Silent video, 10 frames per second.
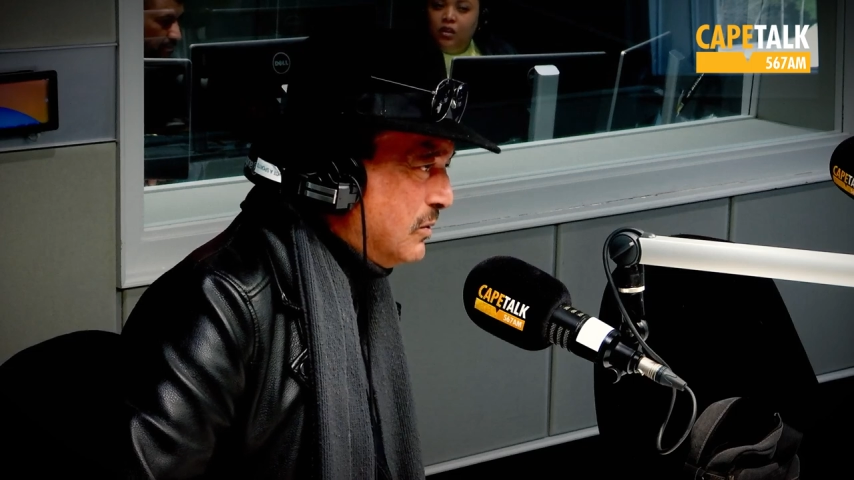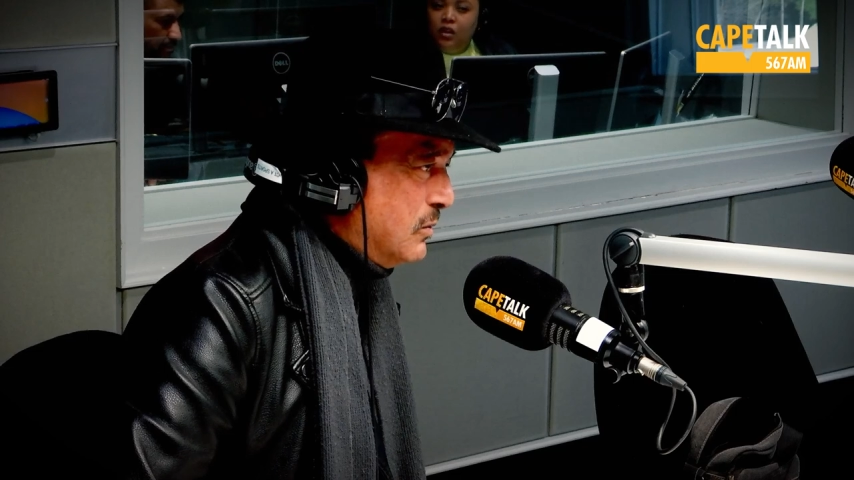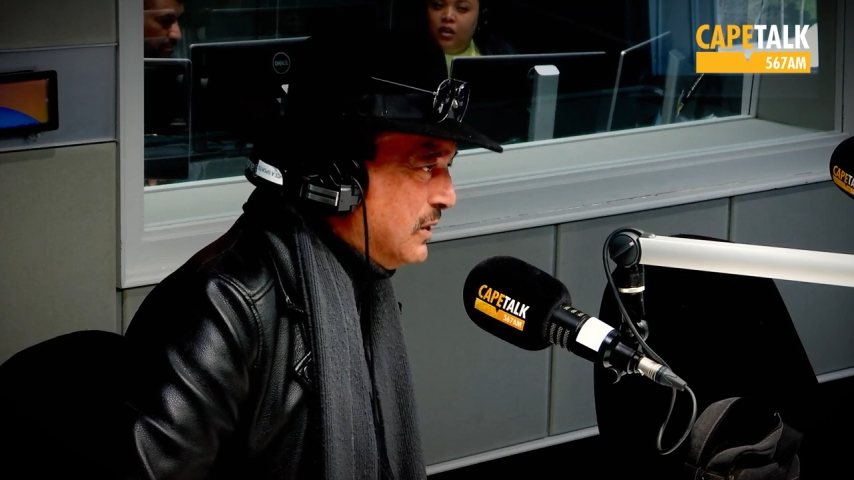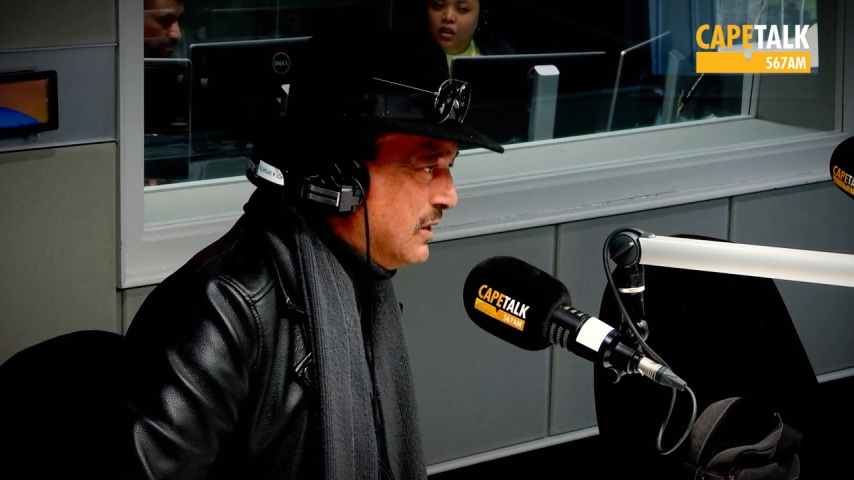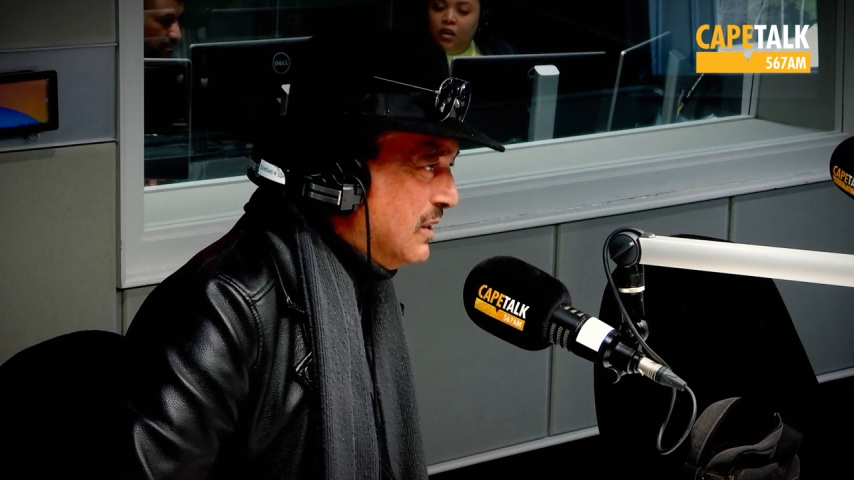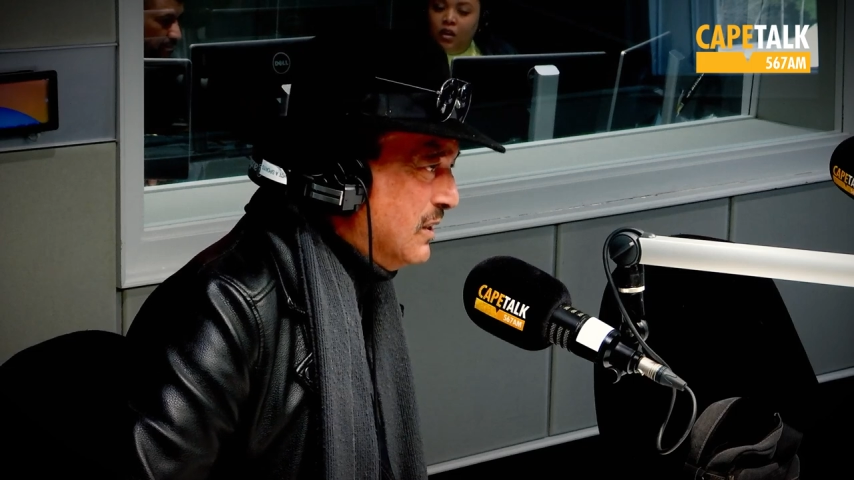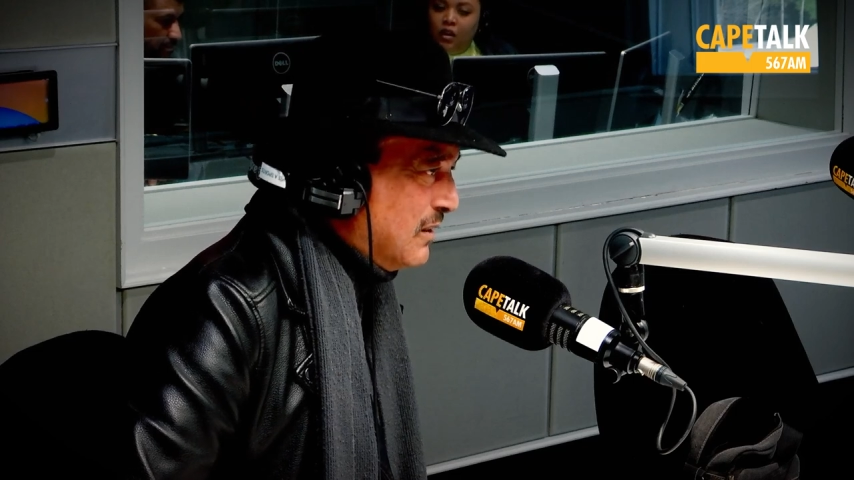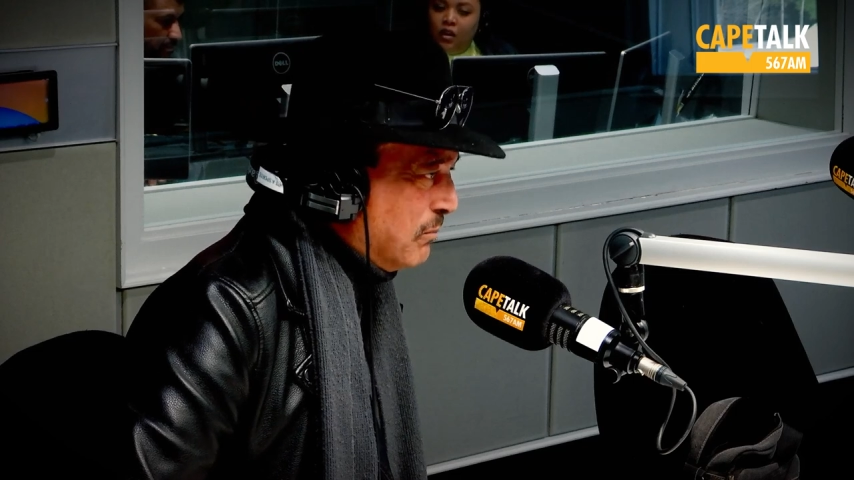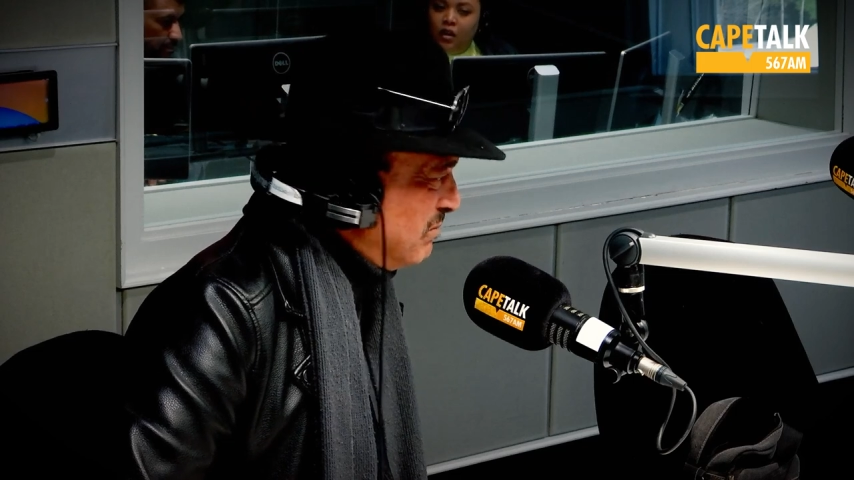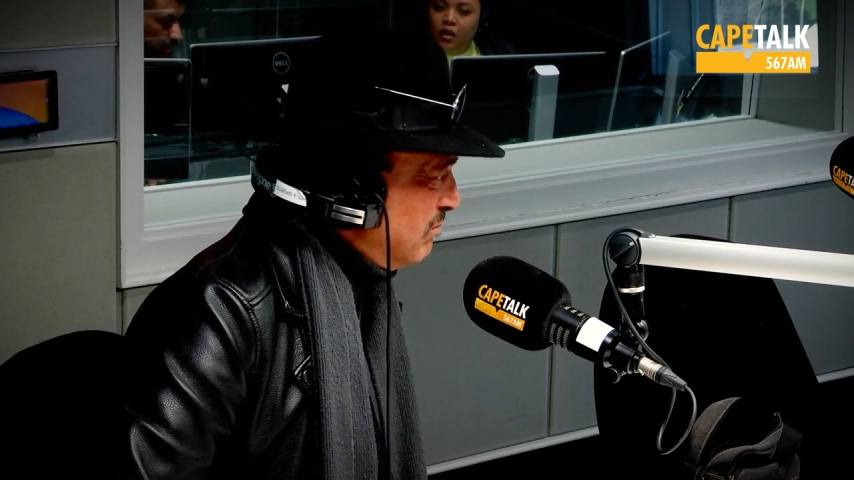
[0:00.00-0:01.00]

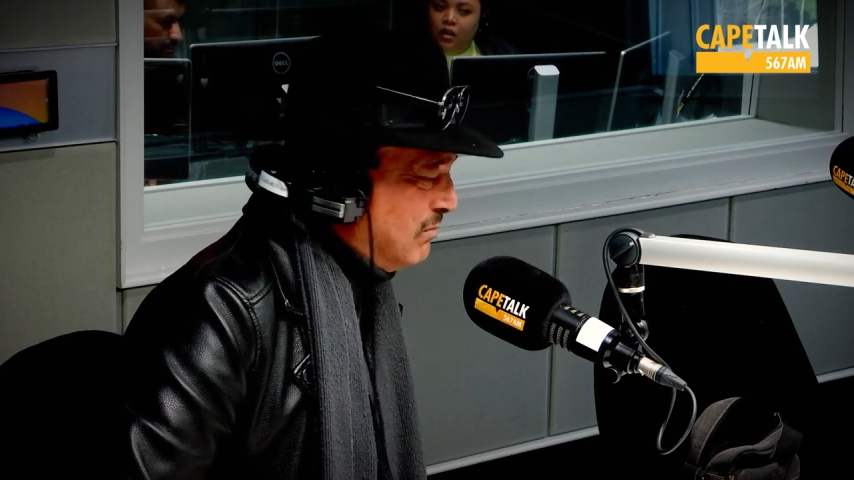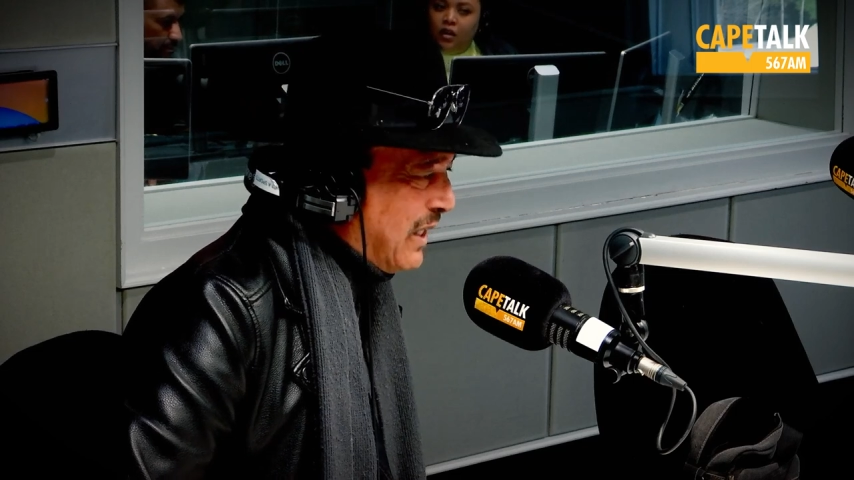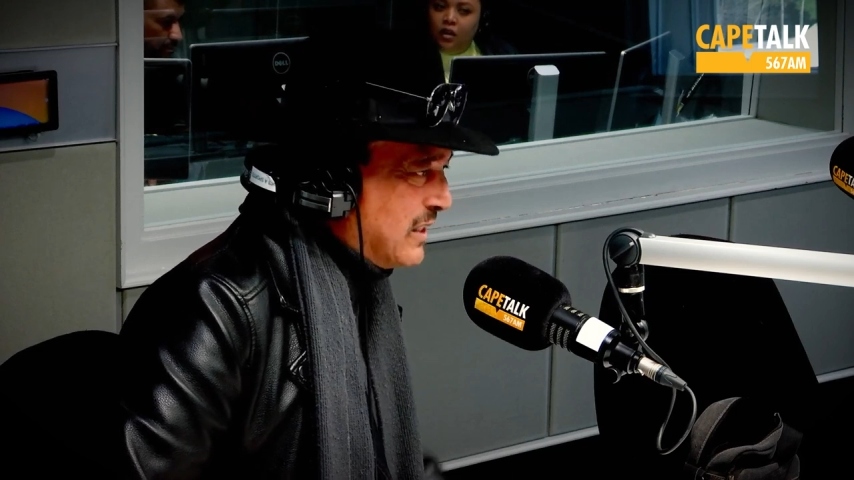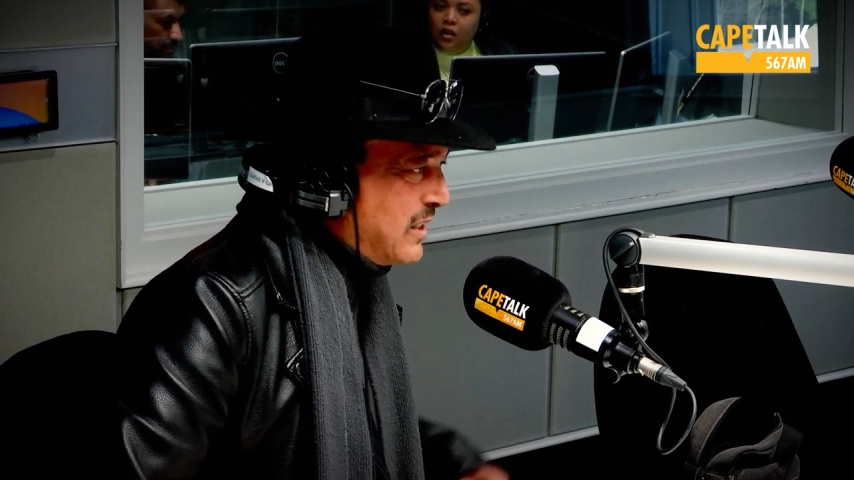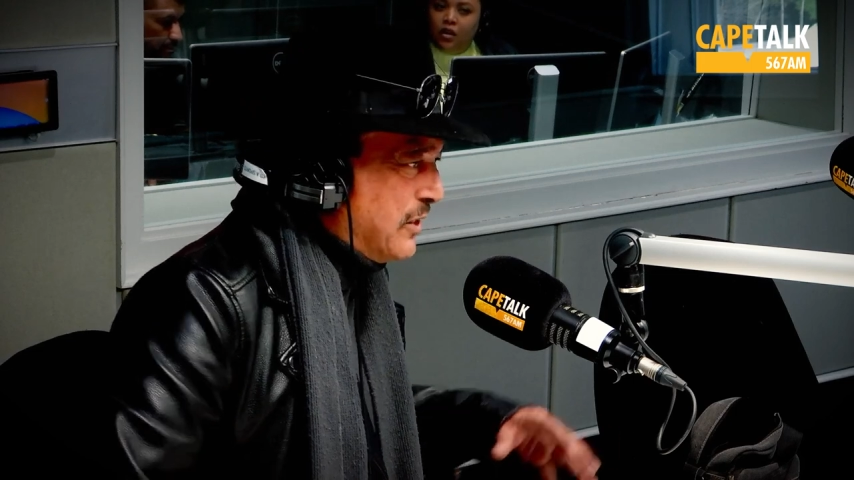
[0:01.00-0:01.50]
wooden mud